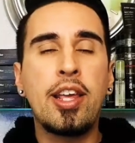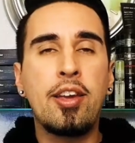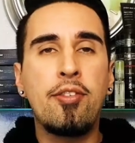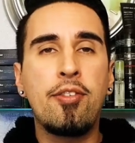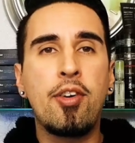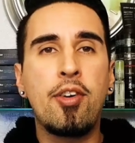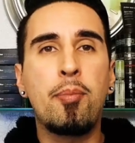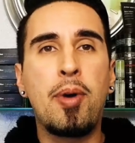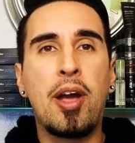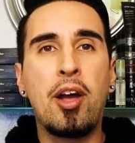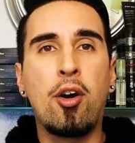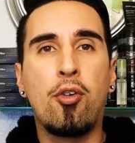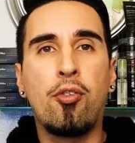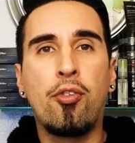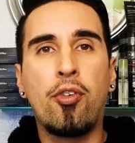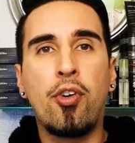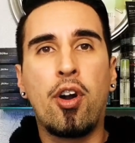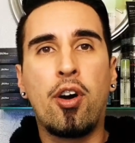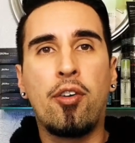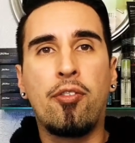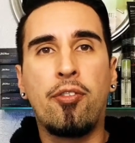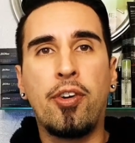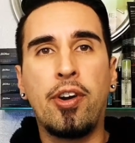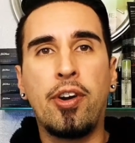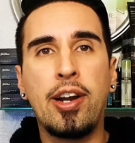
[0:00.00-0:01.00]
and give it my
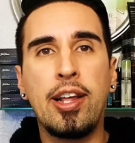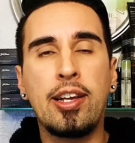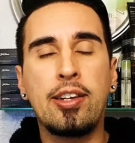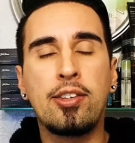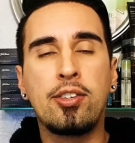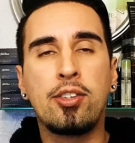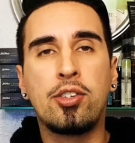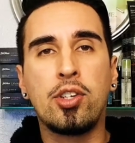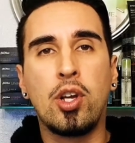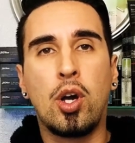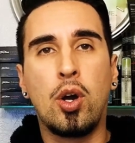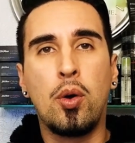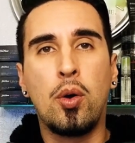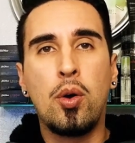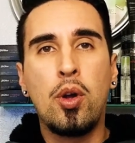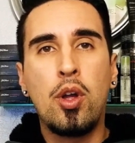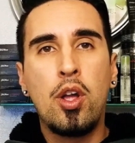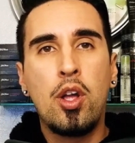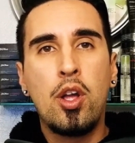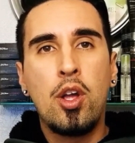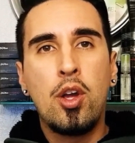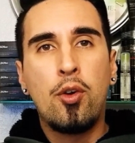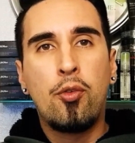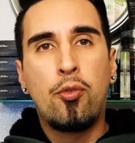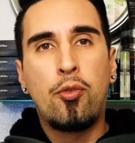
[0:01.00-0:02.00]
overall verdict. So
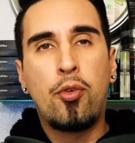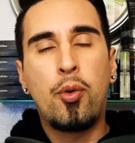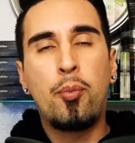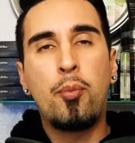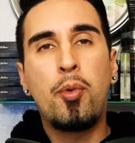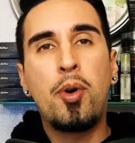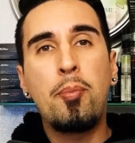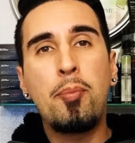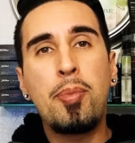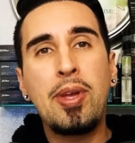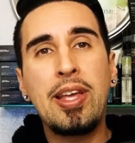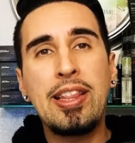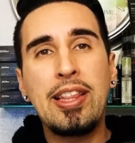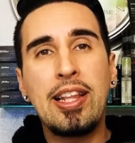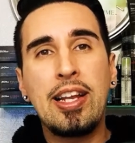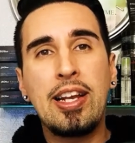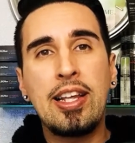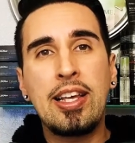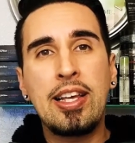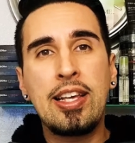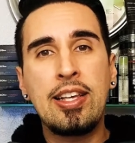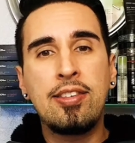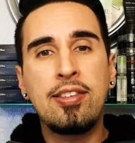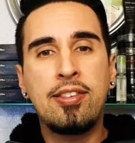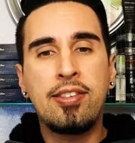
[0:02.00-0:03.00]
from 1 being the
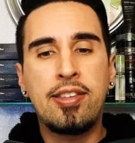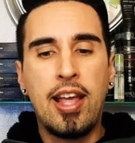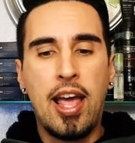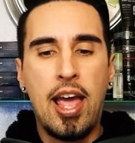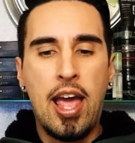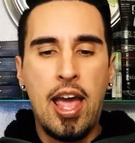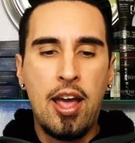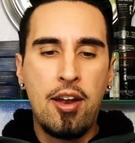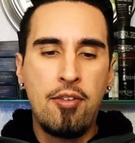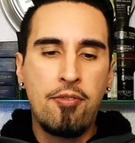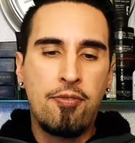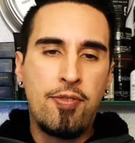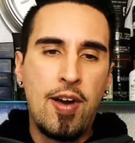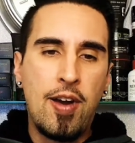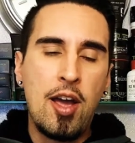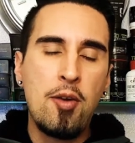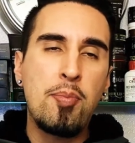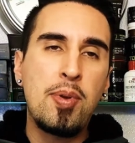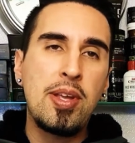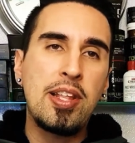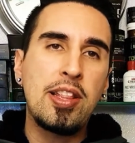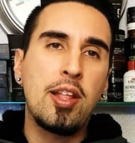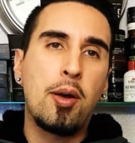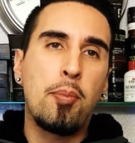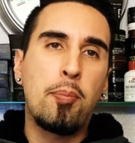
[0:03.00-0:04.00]
least and
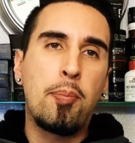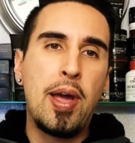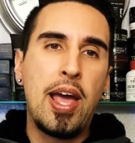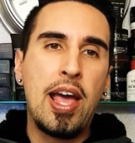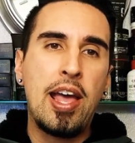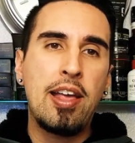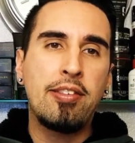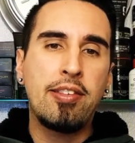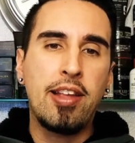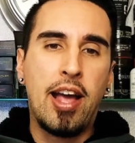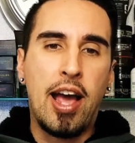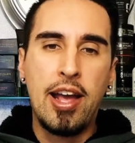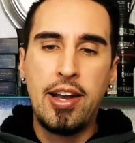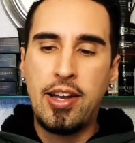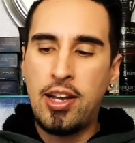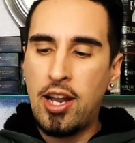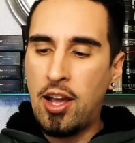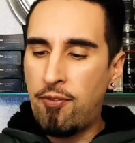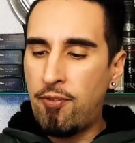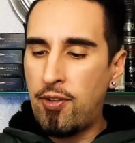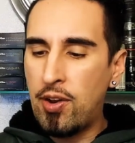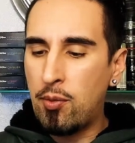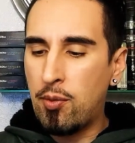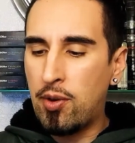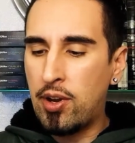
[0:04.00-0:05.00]
5 being the best, I
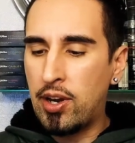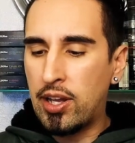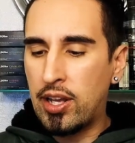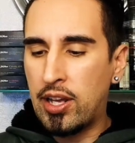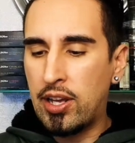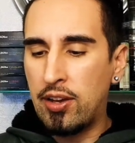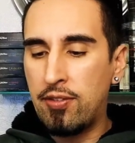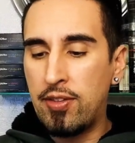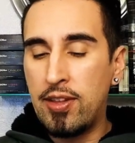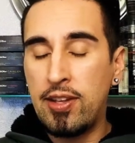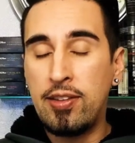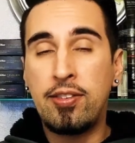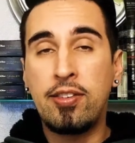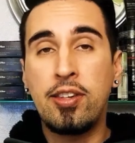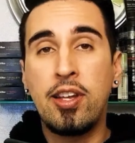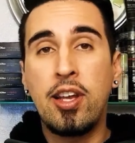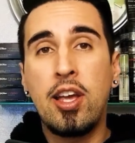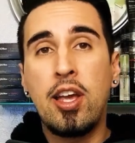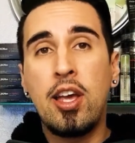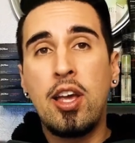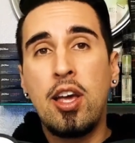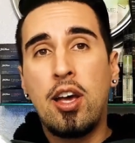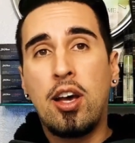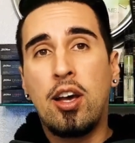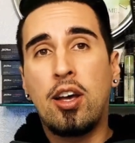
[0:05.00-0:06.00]
definitely want to give this
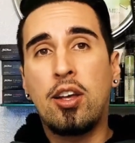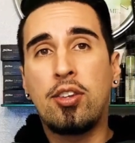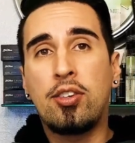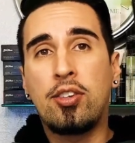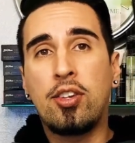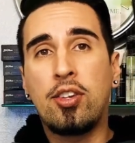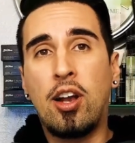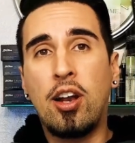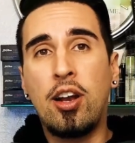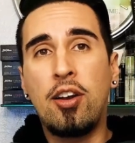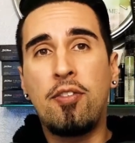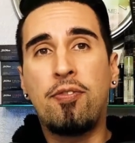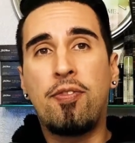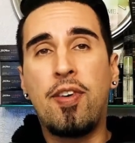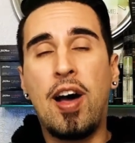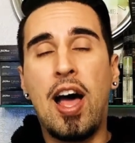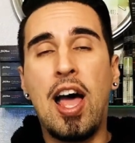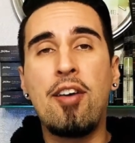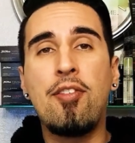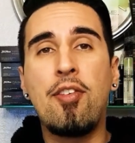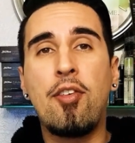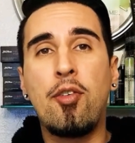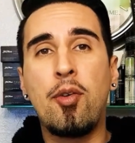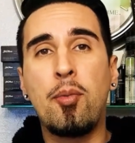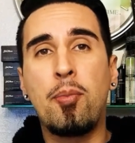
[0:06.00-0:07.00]
a solid
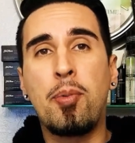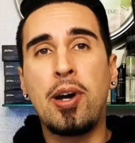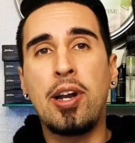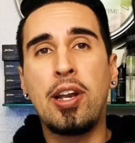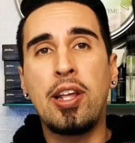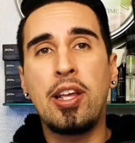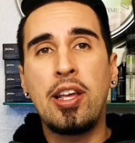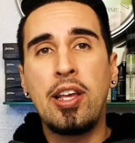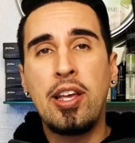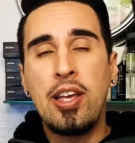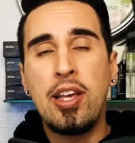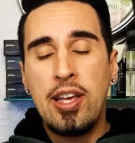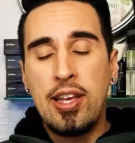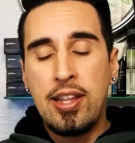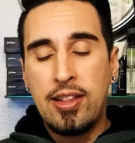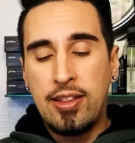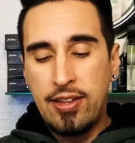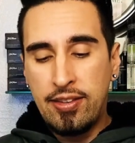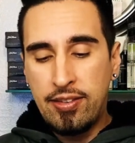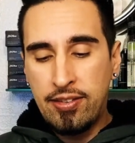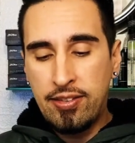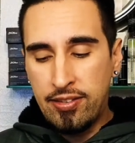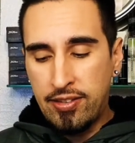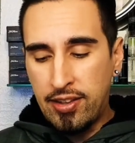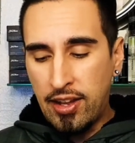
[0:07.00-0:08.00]
5 everybody.
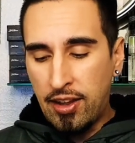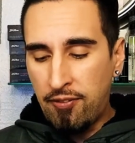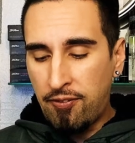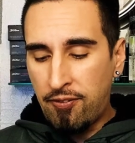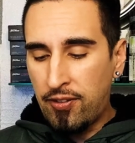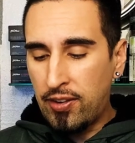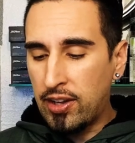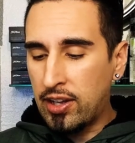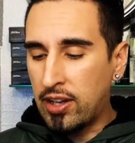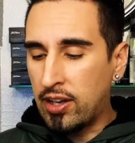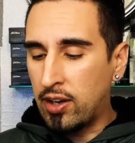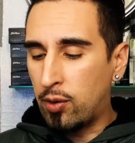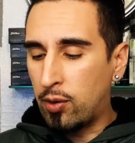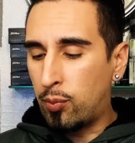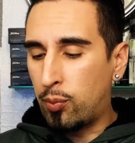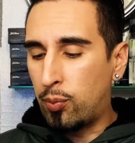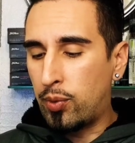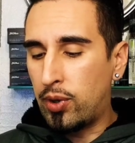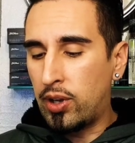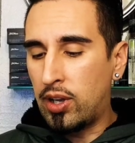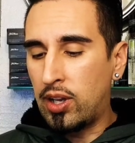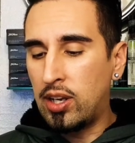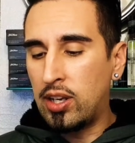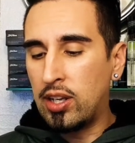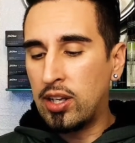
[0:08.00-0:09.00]
This is definitely a
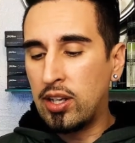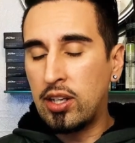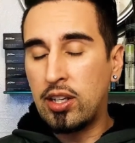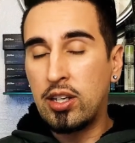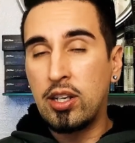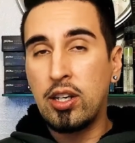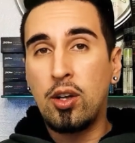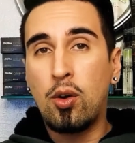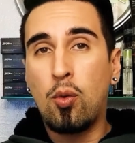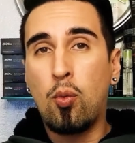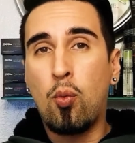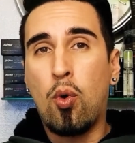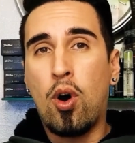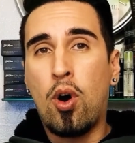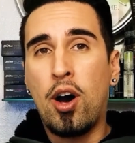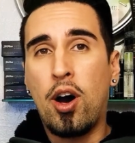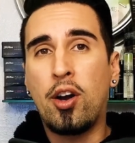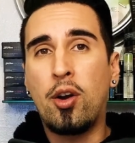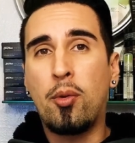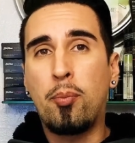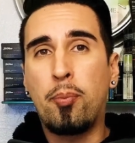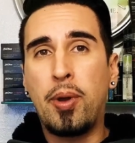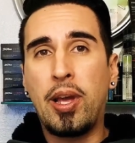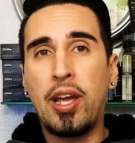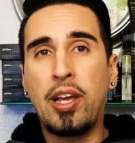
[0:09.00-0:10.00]
really good
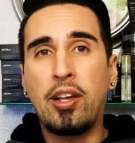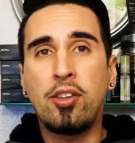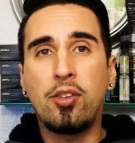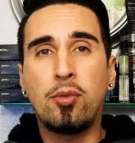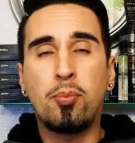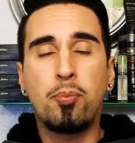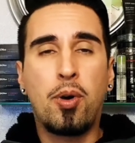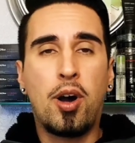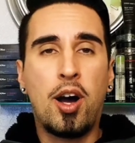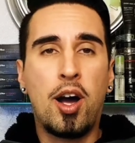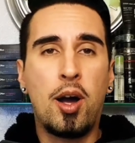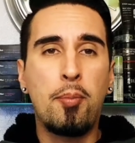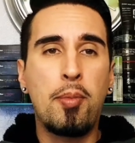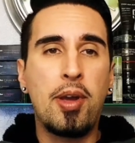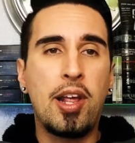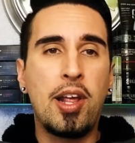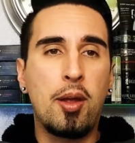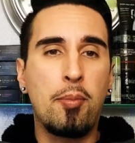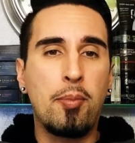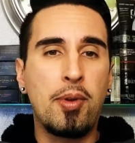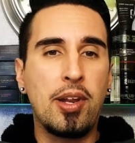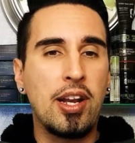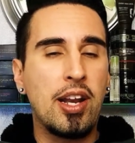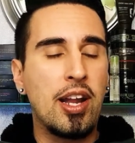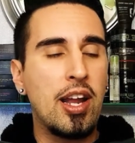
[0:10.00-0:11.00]
water-based pomade.
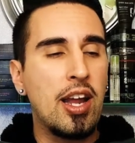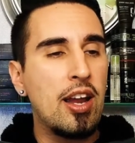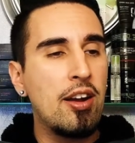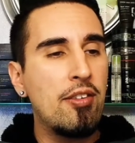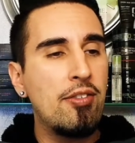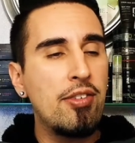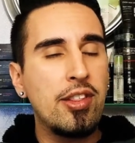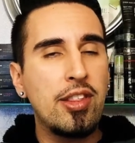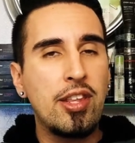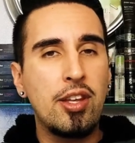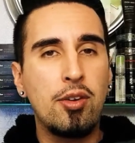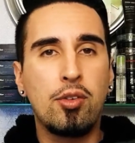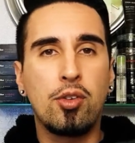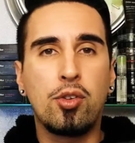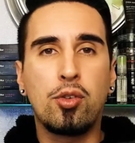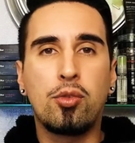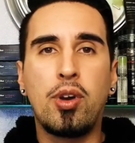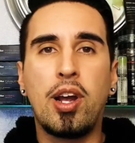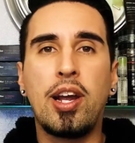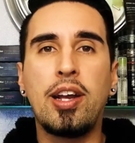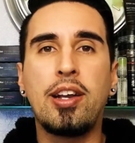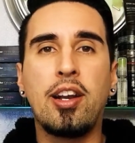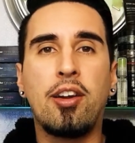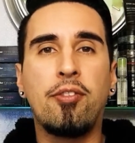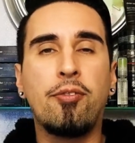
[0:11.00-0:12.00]
I mean, everything was
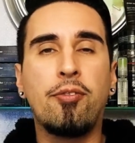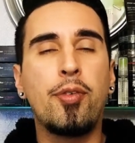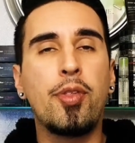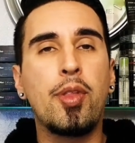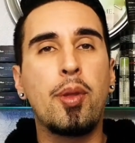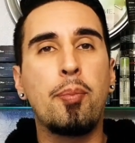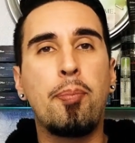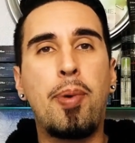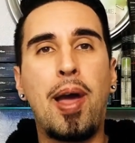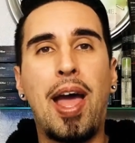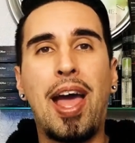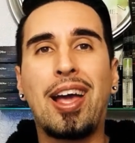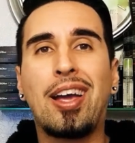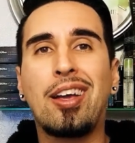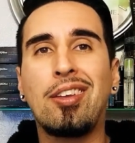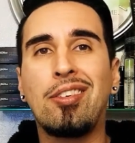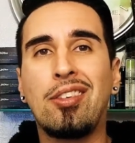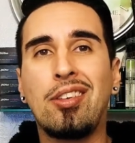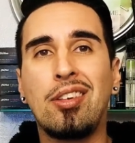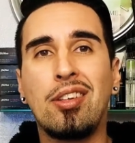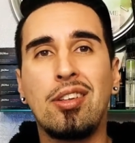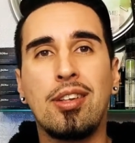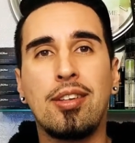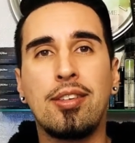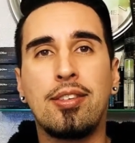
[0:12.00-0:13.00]
great done from the
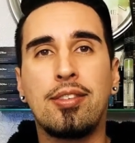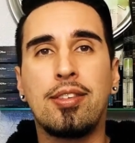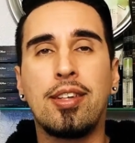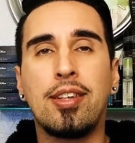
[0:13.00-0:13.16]
packaging, the